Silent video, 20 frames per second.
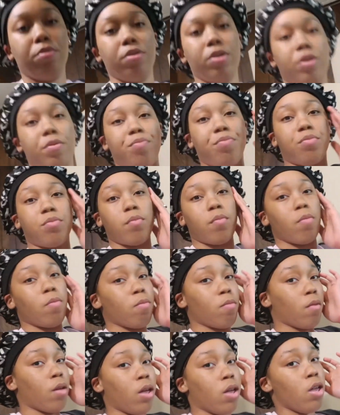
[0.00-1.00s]
but
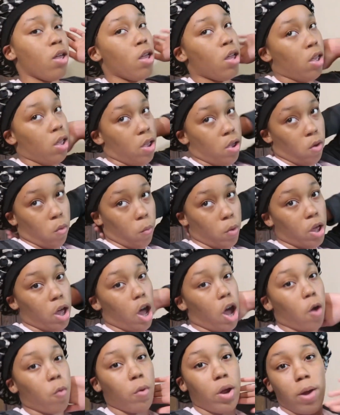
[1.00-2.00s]
we
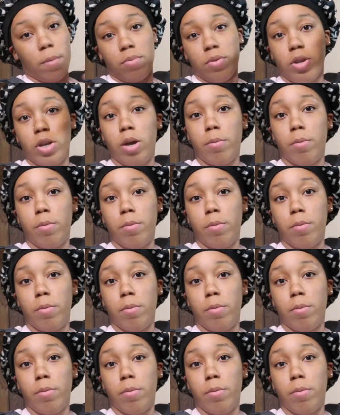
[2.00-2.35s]
all wrapped